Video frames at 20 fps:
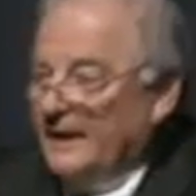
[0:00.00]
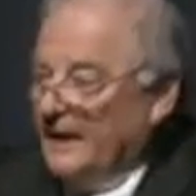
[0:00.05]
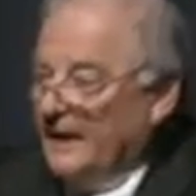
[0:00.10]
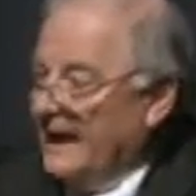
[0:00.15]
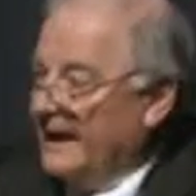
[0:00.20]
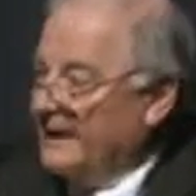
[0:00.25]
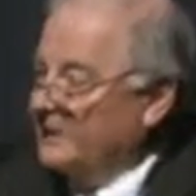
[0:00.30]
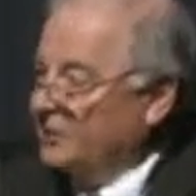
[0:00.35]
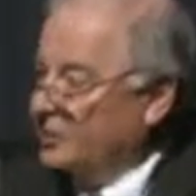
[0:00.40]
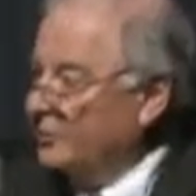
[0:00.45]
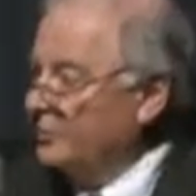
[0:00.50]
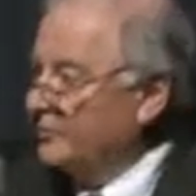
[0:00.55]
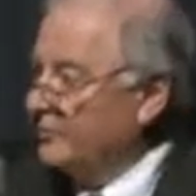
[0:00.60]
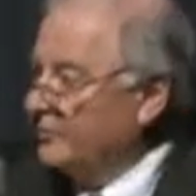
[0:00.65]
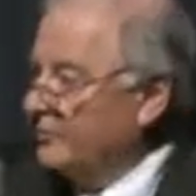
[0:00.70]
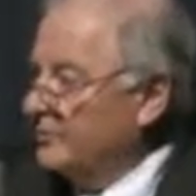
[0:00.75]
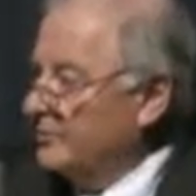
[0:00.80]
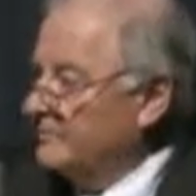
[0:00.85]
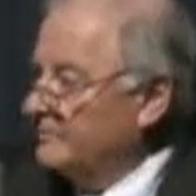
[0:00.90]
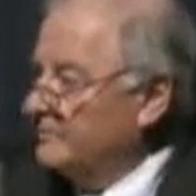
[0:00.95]
and
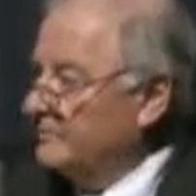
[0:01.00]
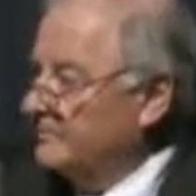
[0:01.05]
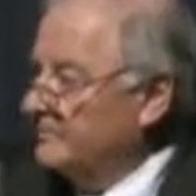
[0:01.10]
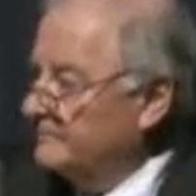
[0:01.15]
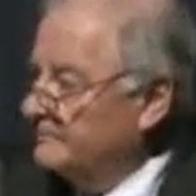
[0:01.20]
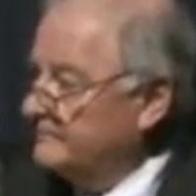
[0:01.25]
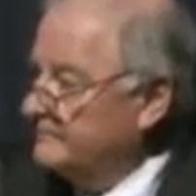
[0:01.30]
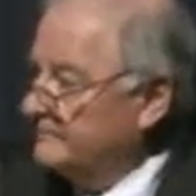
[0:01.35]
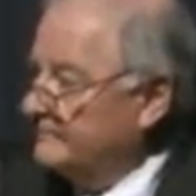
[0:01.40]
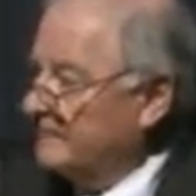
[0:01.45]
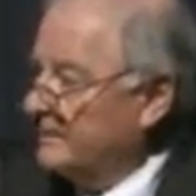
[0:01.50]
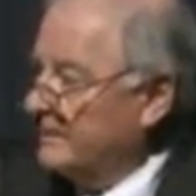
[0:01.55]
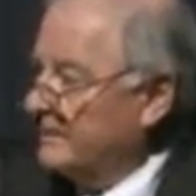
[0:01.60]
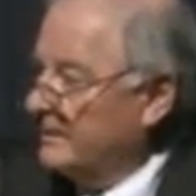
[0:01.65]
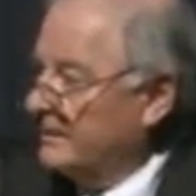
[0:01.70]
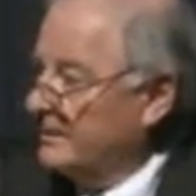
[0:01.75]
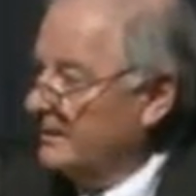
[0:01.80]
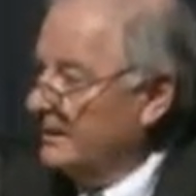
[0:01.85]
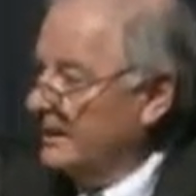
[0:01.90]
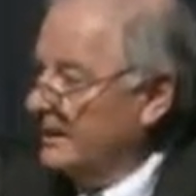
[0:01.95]
Luther
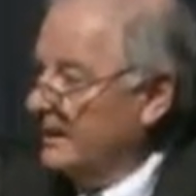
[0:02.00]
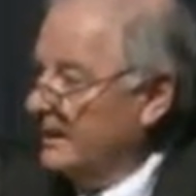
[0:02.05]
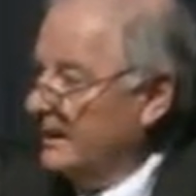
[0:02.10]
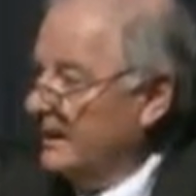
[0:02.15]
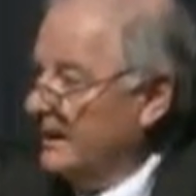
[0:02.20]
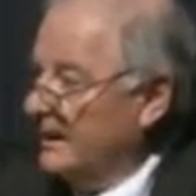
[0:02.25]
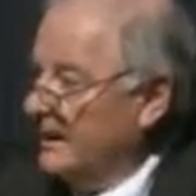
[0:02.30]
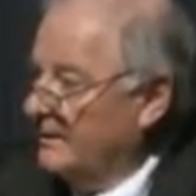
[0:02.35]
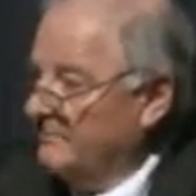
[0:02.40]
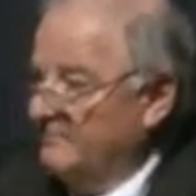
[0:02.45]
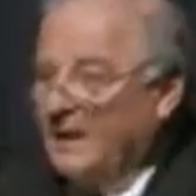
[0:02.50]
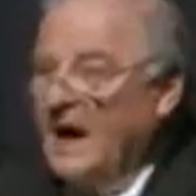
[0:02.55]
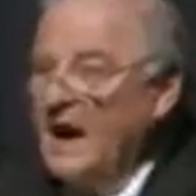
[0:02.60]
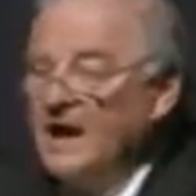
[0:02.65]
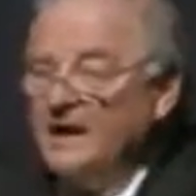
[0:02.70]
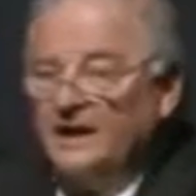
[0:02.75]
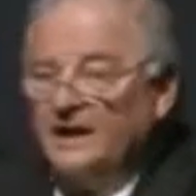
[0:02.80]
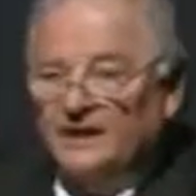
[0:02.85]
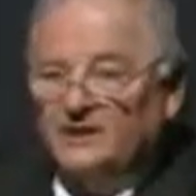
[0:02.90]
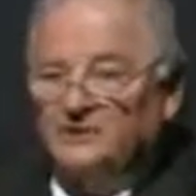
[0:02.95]
and
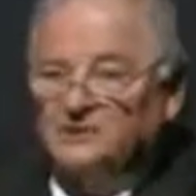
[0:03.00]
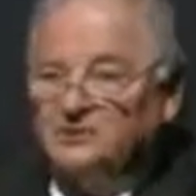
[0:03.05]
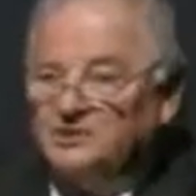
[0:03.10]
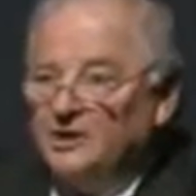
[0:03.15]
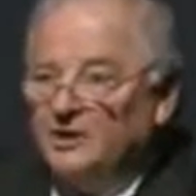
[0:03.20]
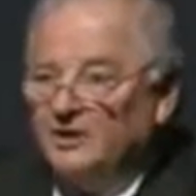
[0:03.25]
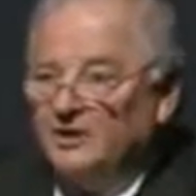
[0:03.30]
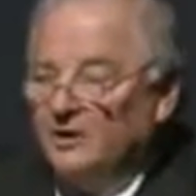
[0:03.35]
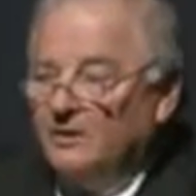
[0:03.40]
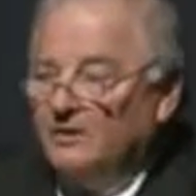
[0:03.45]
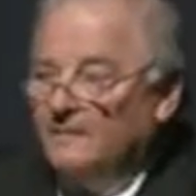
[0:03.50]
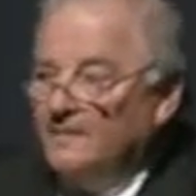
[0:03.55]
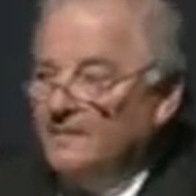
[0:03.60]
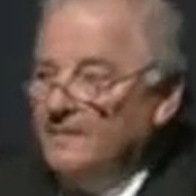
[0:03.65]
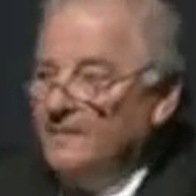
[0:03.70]
Bach and Schiller